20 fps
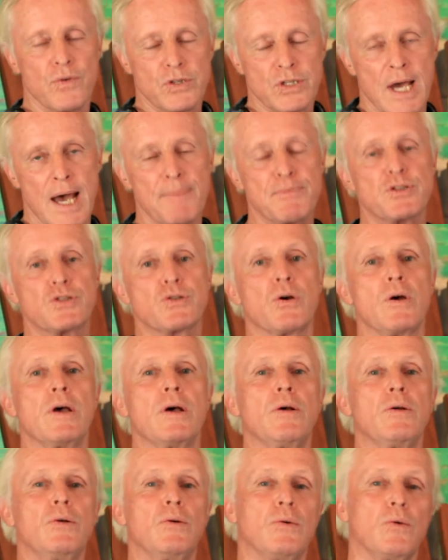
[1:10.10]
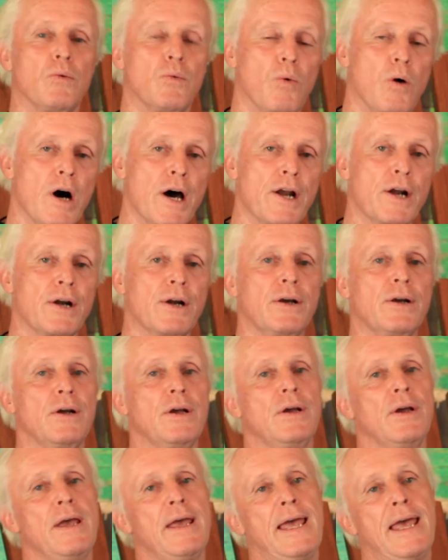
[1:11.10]
topsoil, water,
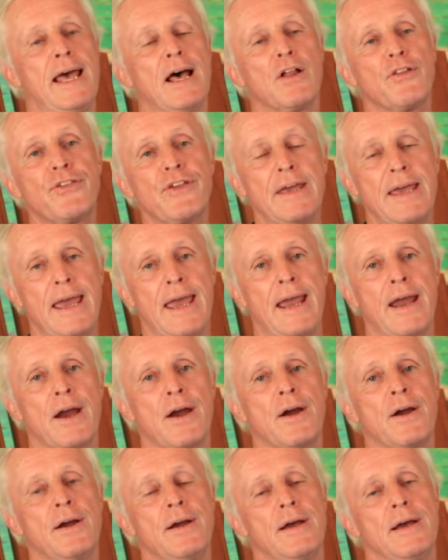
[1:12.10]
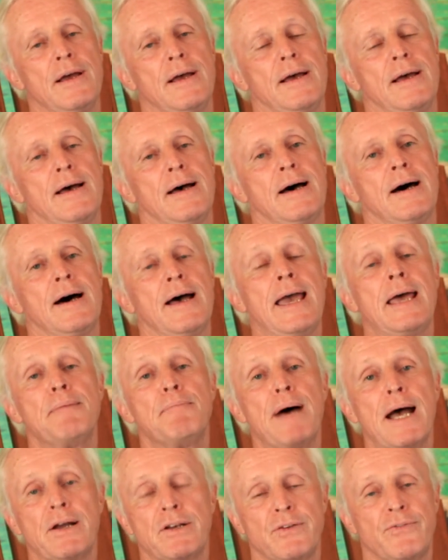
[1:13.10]
healthy air,
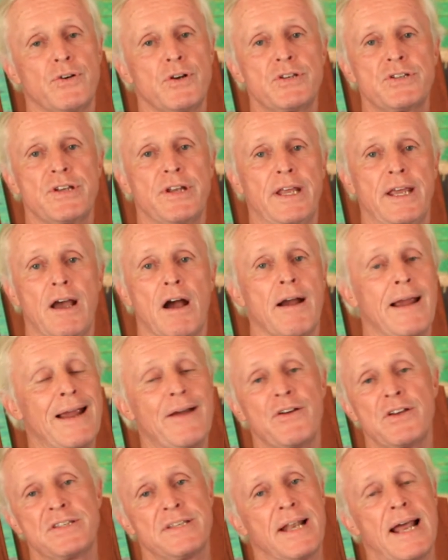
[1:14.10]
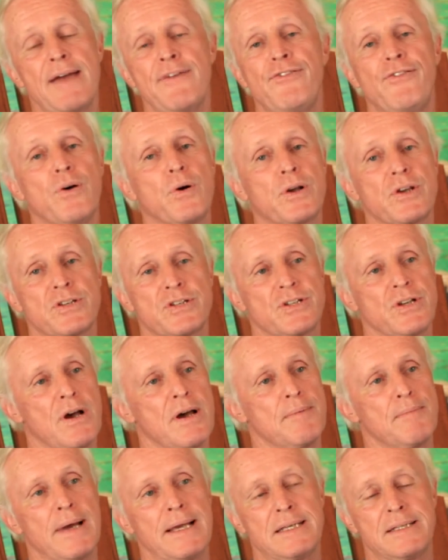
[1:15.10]
and biodiversity, are areas that I've focused
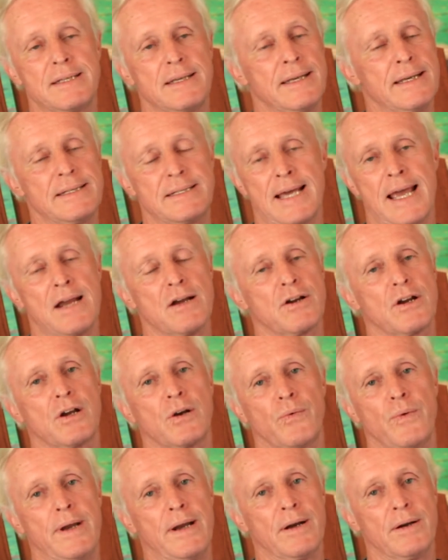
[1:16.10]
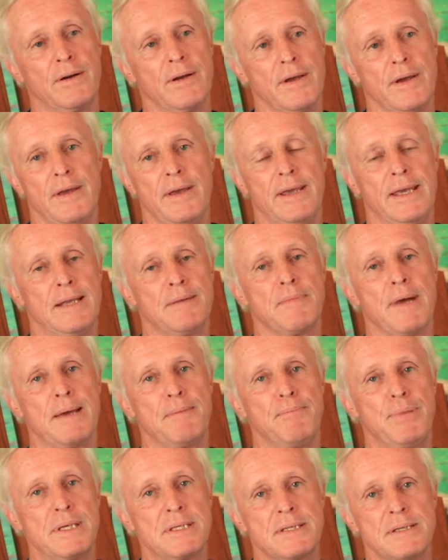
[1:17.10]
on my entire career in my
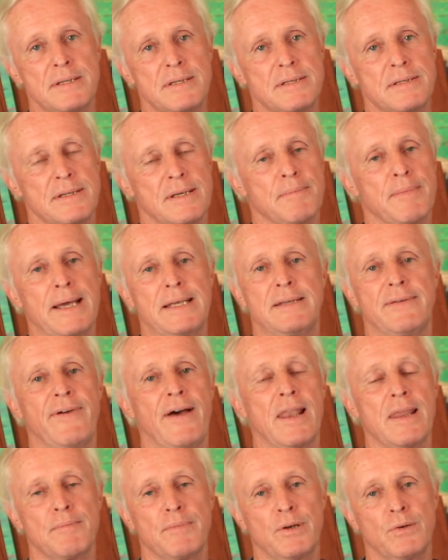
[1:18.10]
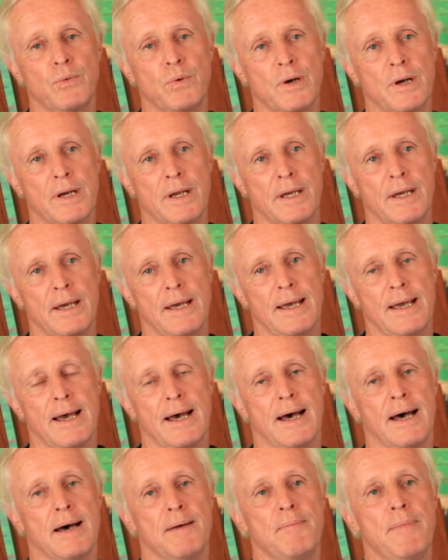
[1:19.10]
business, in my development work.
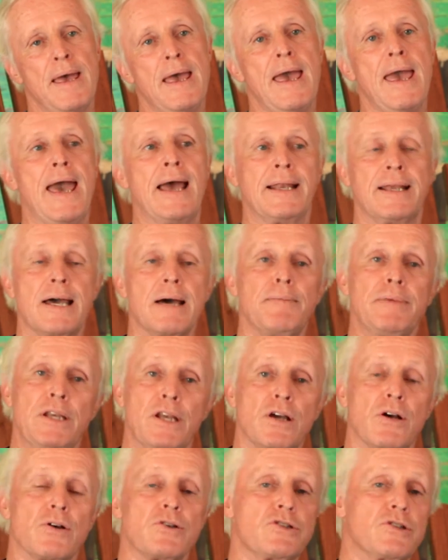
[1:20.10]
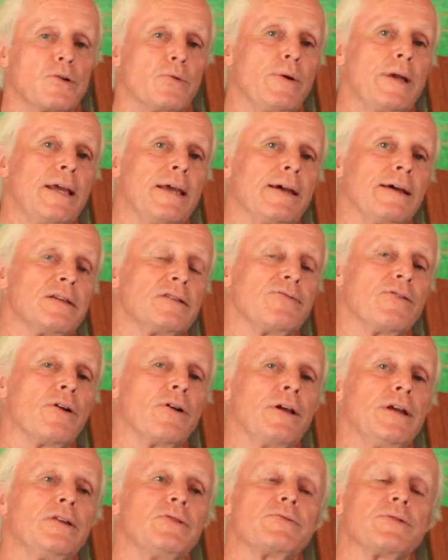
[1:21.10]
And coming to Costa Rica, it's
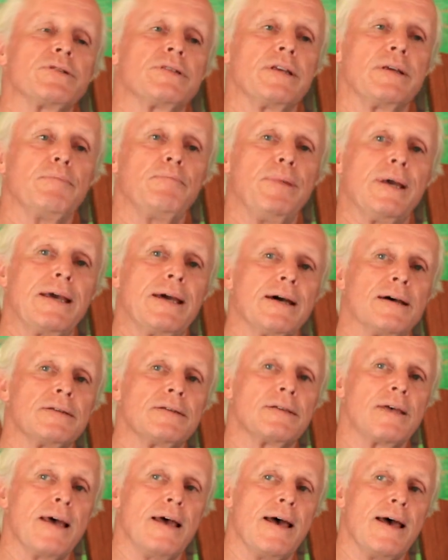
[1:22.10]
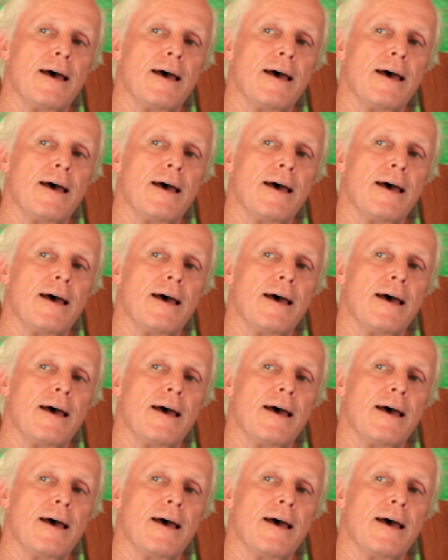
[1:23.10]
very interesting because